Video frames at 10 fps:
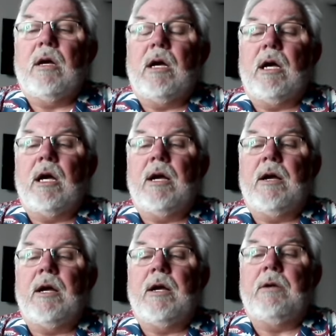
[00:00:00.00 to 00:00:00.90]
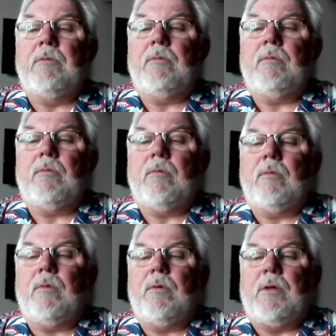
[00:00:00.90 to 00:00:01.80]
There
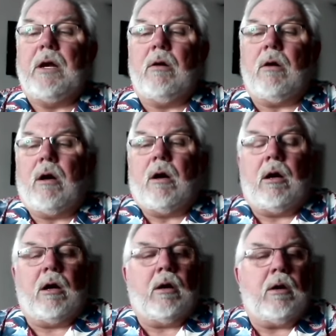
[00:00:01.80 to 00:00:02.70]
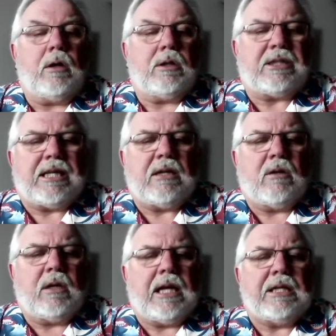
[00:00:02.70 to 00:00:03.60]
are
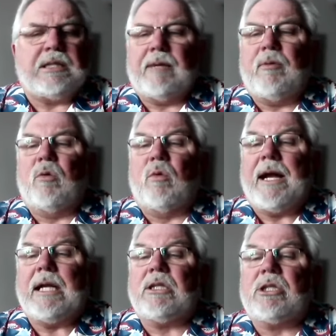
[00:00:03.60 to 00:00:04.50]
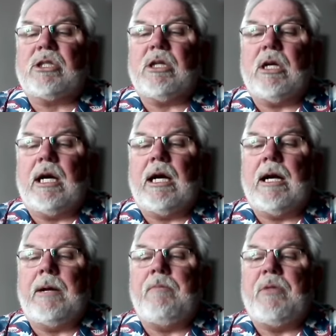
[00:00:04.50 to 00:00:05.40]
single and double rates.
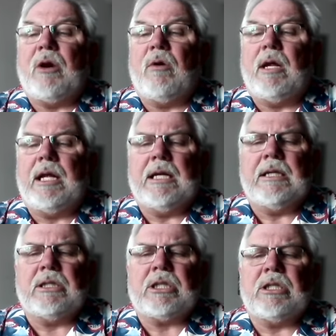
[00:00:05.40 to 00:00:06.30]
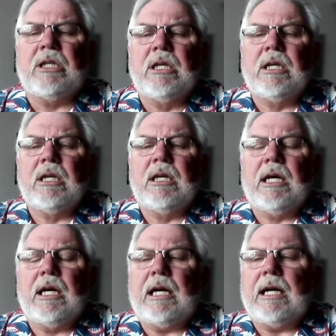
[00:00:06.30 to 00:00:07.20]
There is,
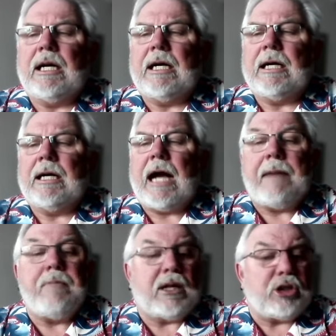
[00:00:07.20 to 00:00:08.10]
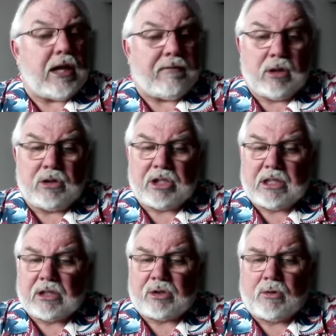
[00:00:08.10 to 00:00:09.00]
I'm not sure,
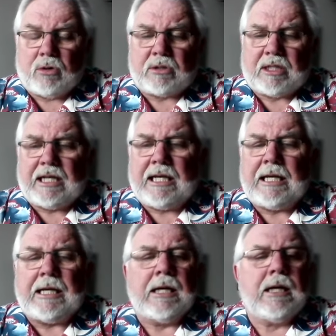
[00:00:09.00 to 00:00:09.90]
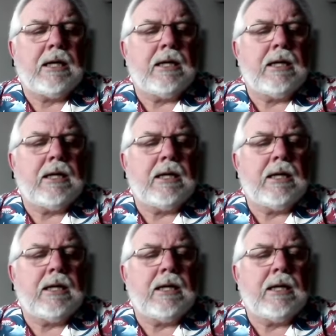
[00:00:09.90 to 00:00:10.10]
Evolution controls the